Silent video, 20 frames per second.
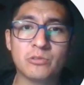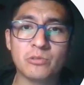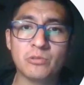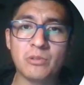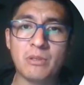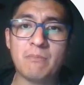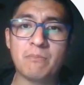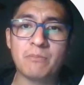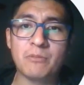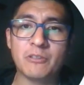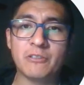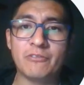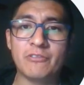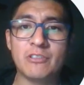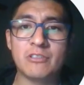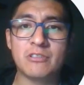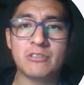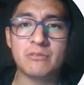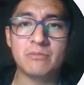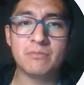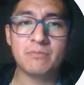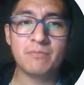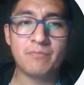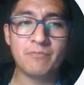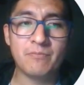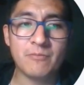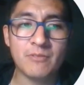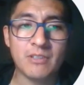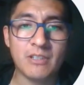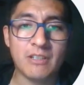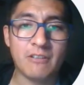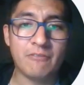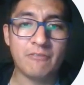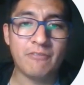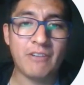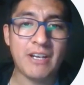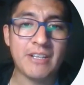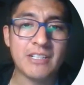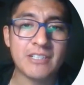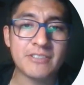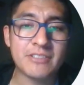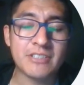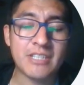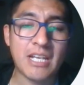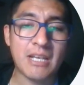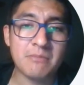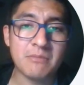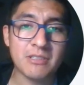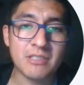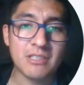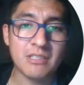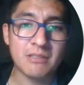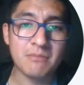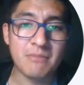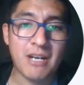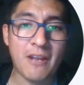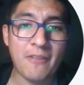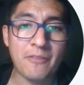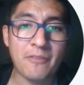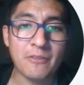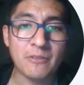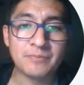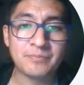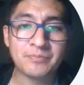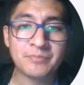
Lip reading: to improve your final time in the marathon.